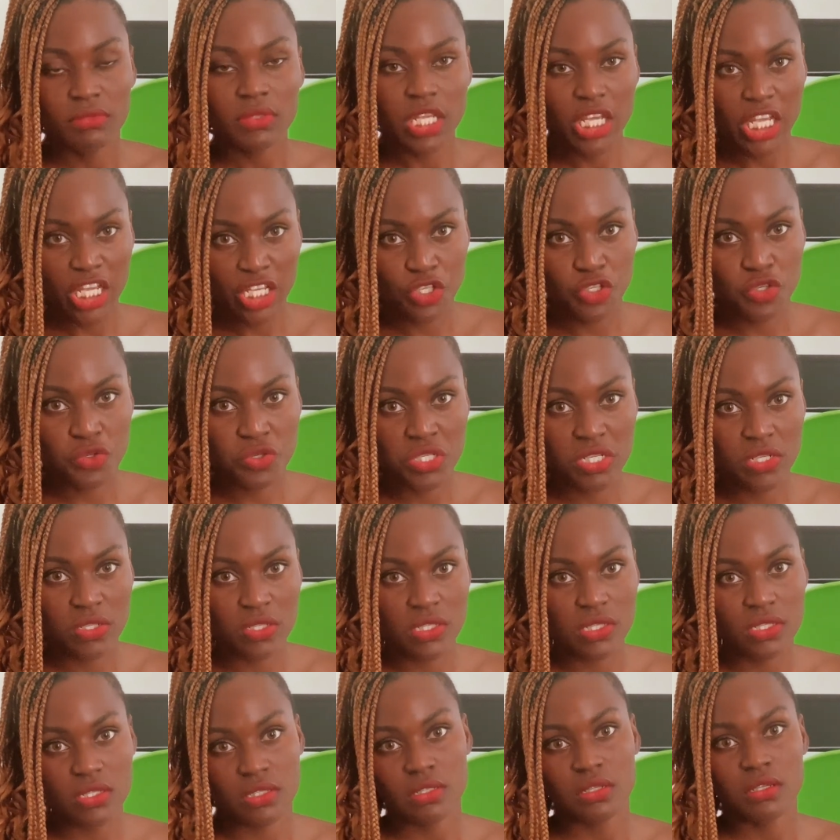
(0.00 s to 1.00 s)
in
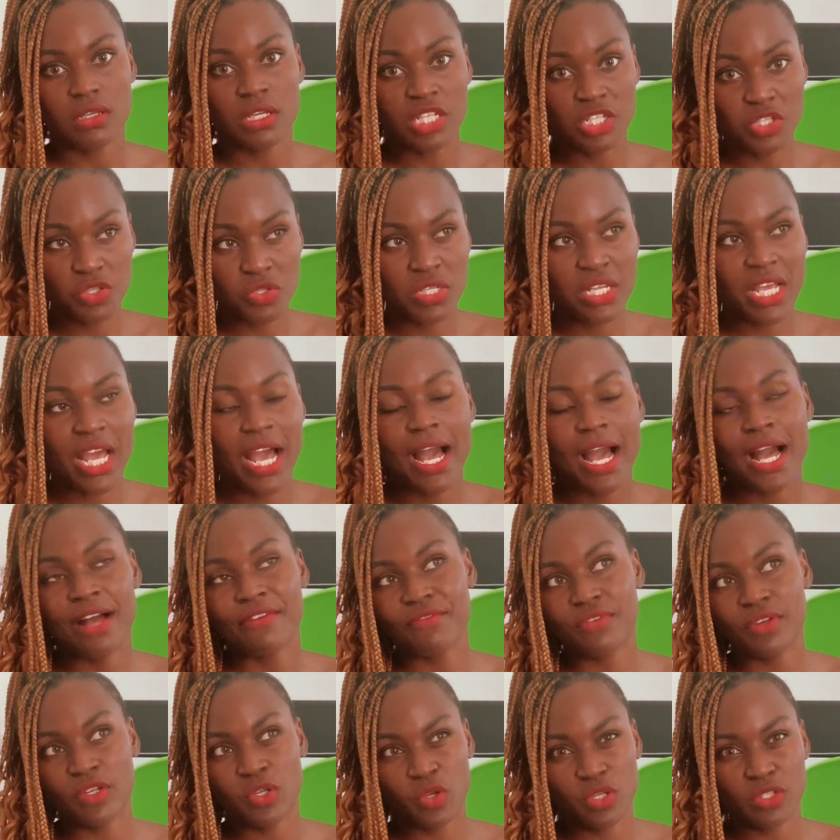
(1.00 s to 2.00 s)
uni.
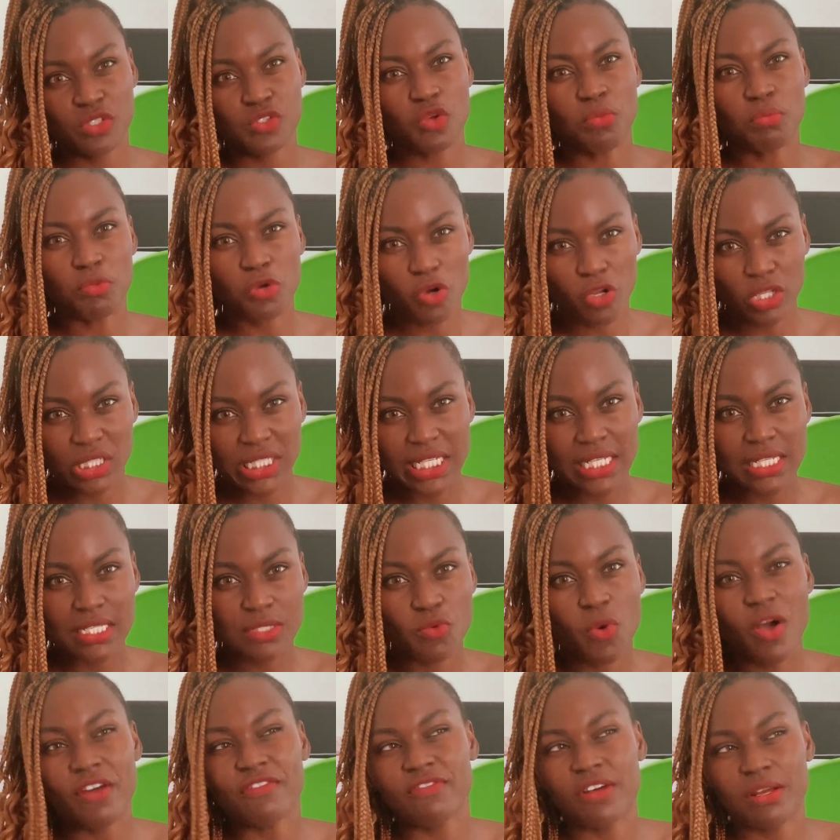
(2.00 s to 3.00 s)
I have some colleagues
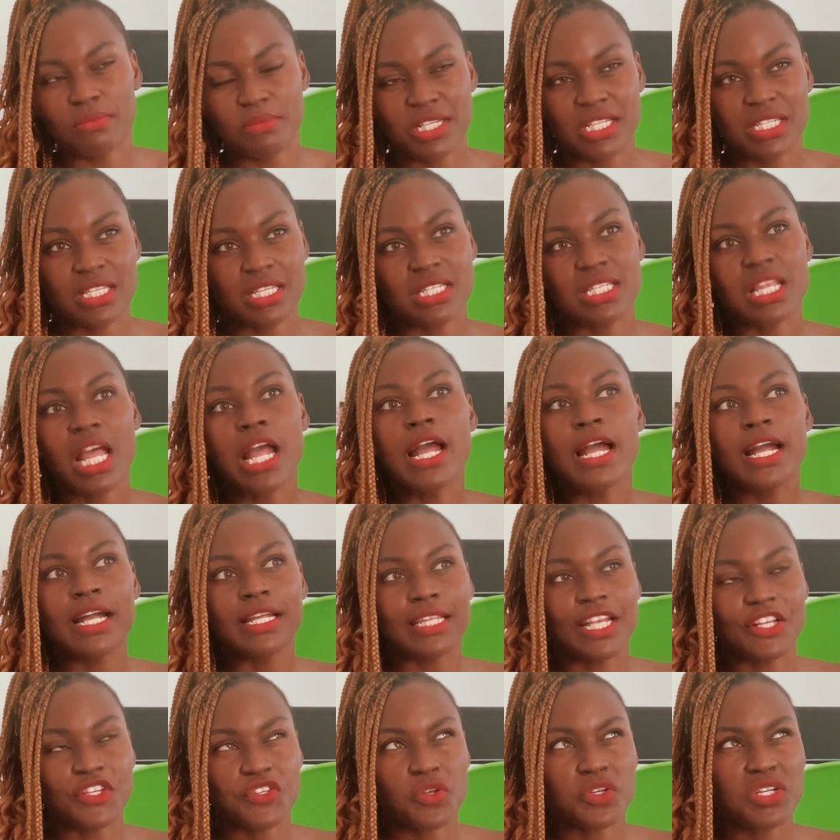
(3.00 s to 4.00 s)
who are pharmacists
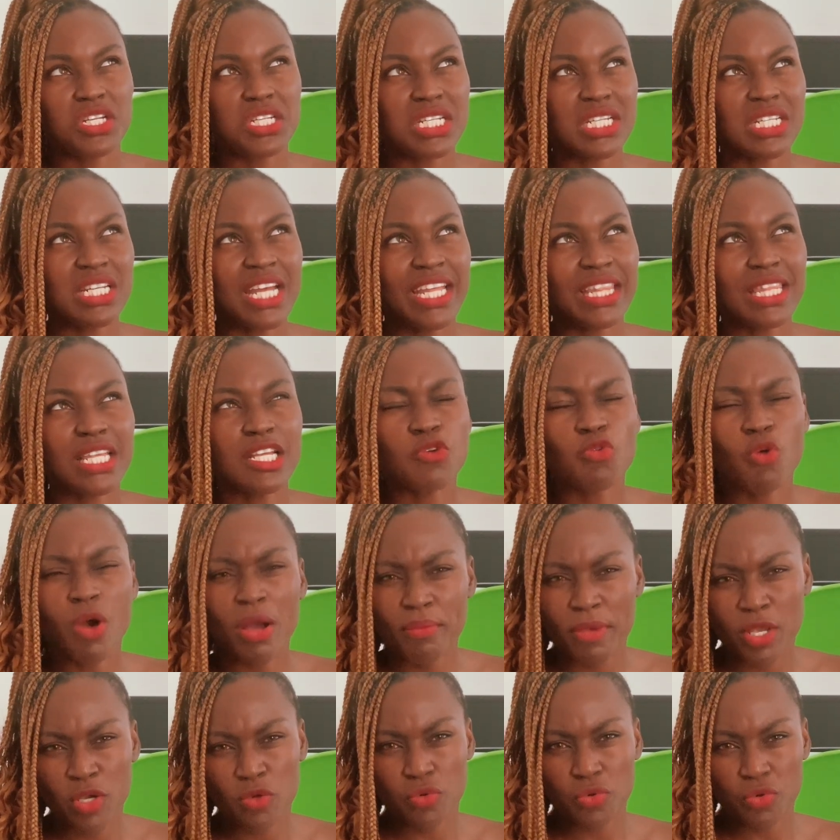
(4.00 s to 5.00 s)
that studied in, I think,
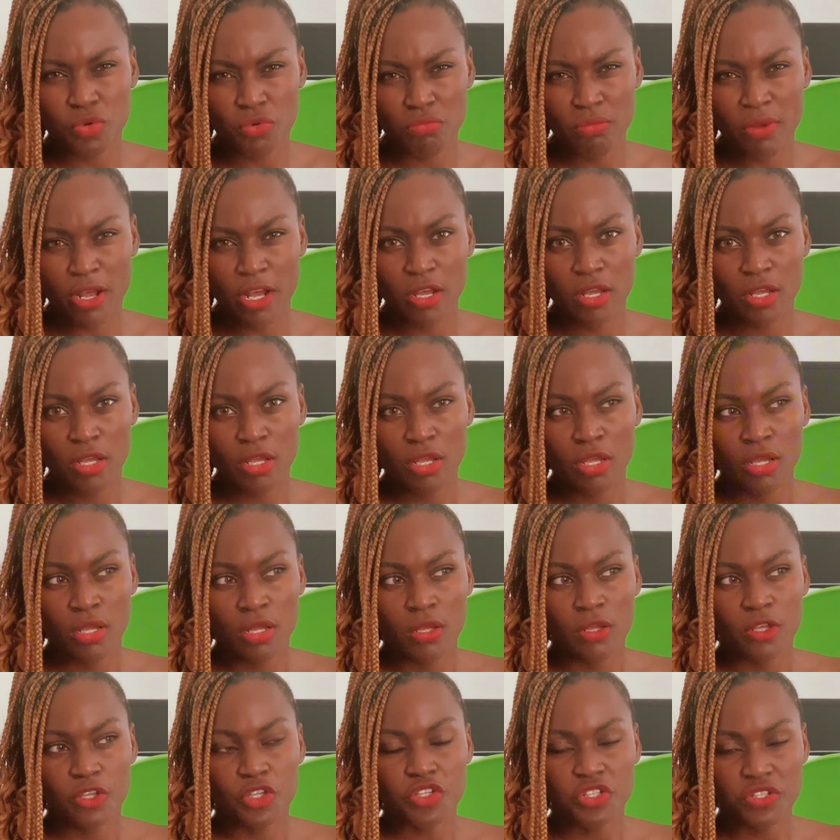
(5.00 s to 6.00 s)
Kwame Nkrumah
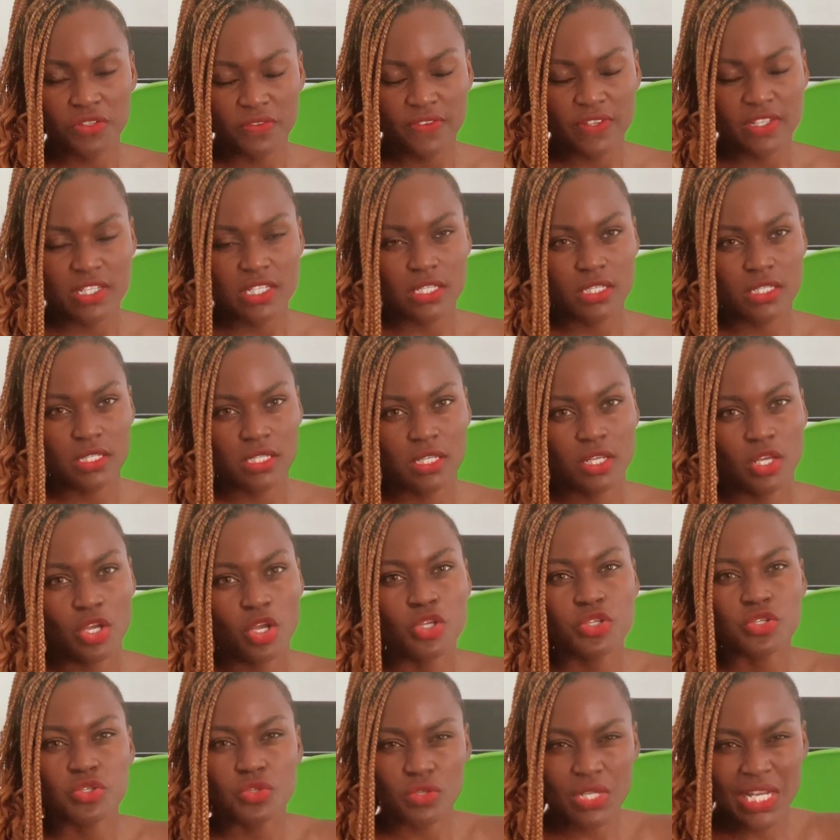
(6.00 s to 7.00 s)
University.
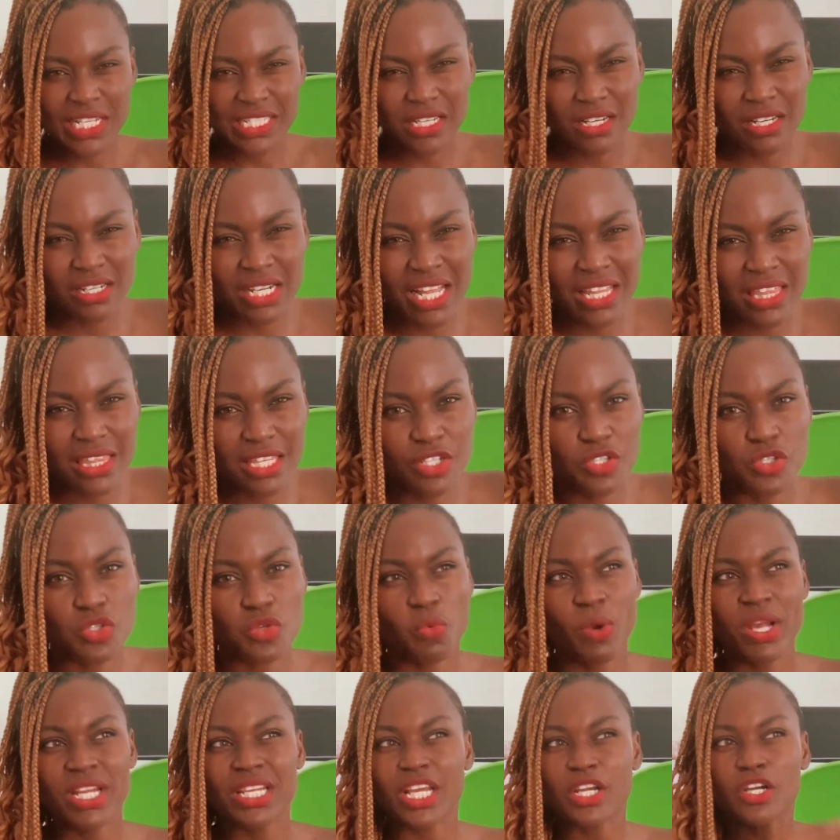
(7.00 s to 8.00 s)
So that's another thing. So
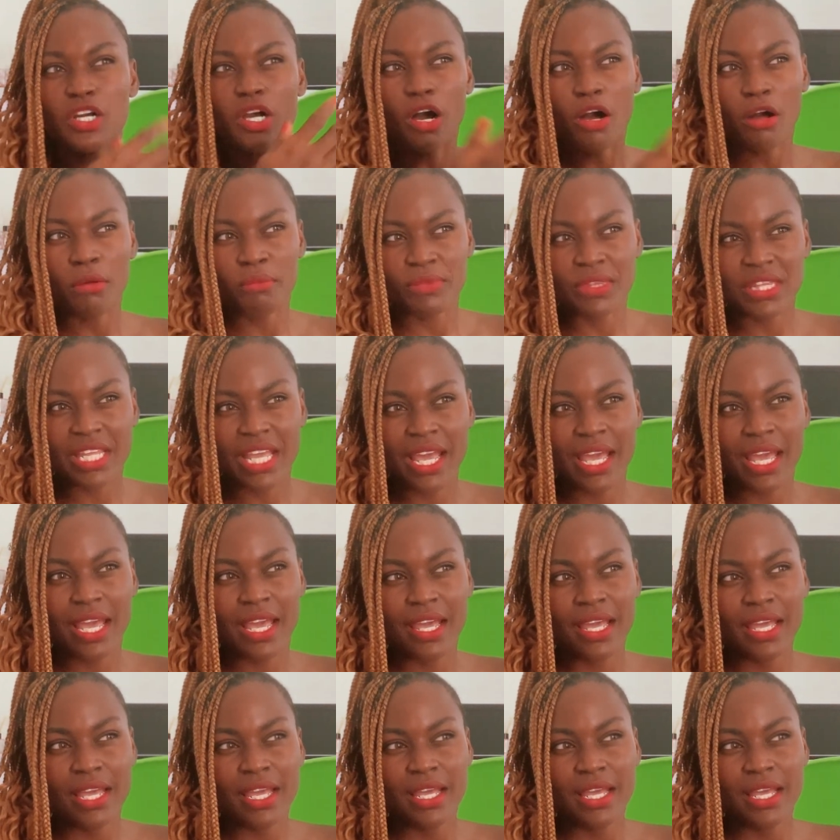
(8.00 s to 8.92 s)
when they come there,